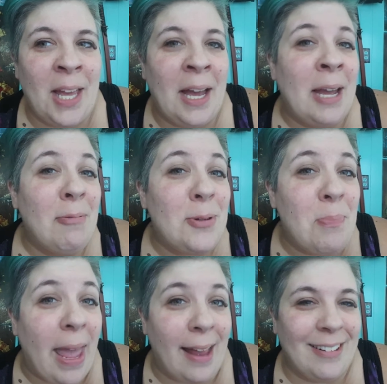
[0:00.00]
I was
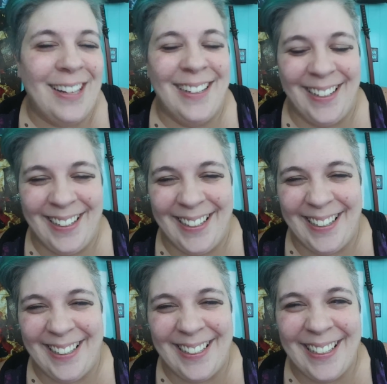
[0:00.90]
mad.
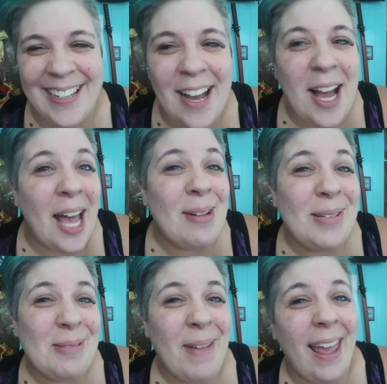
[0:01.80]
I
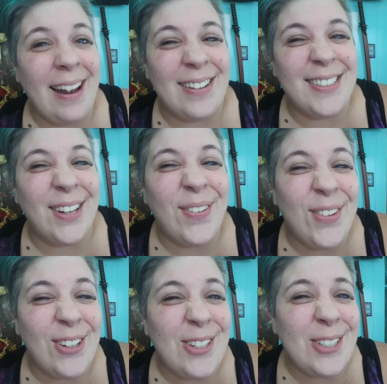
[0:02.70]
was mad. I was like,
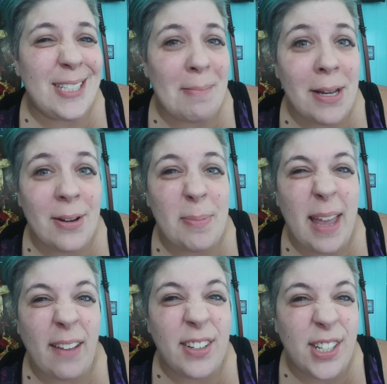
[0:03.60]
ooh, somebody gonna be
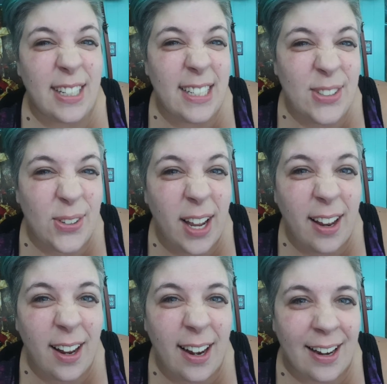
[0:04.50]
having Chinese
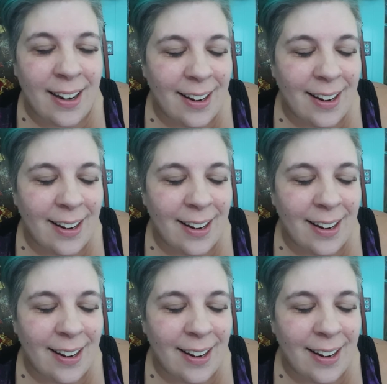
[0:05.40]
tonight.